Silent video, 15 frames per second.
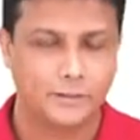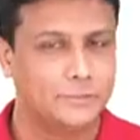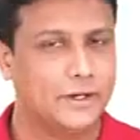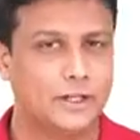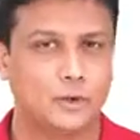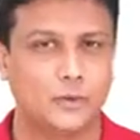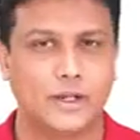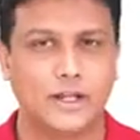
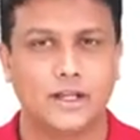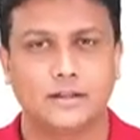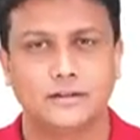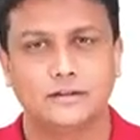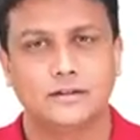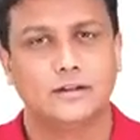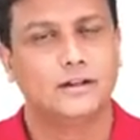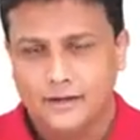pathway.
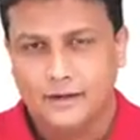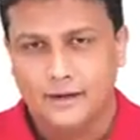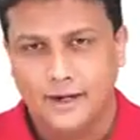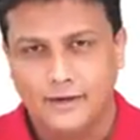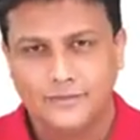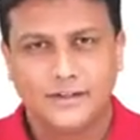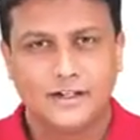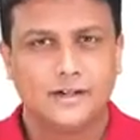
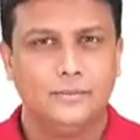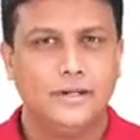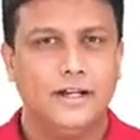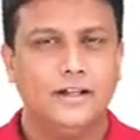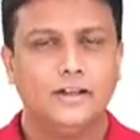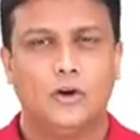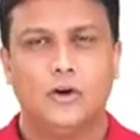After completing the